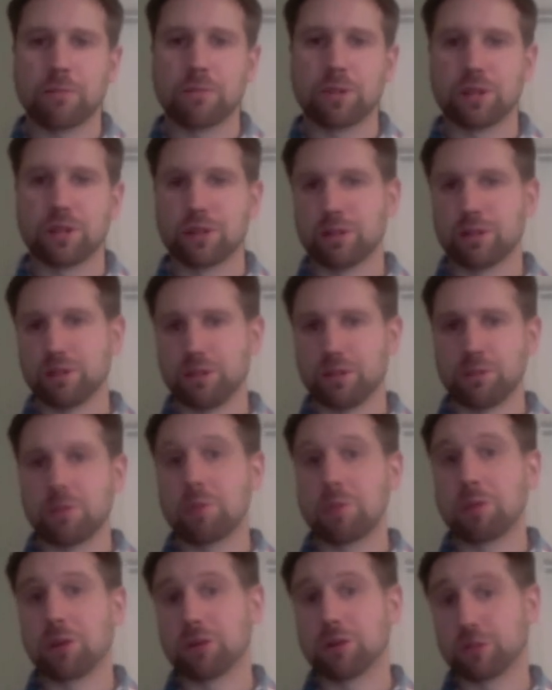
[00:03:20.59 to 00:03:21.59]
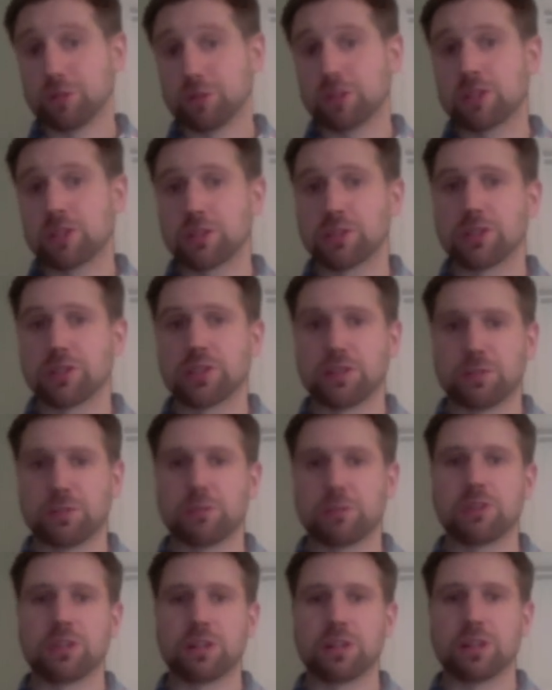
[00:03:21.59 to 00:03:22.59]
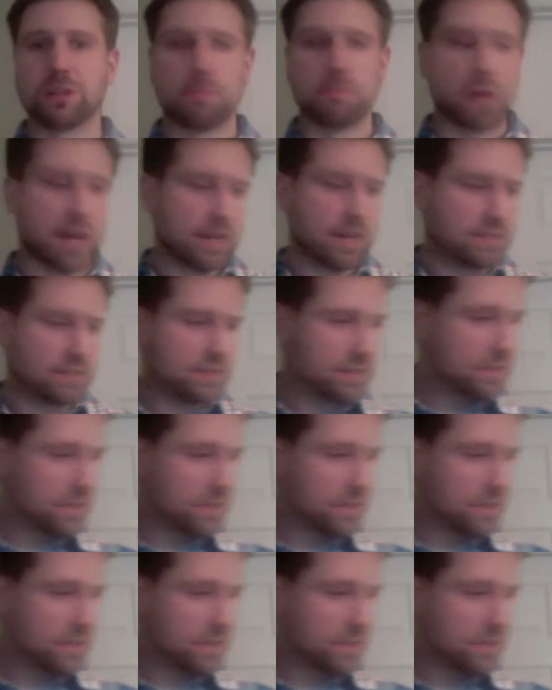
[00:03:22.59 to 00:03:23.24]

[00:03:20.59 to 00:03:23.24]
than maybe our traditional system has done in the past.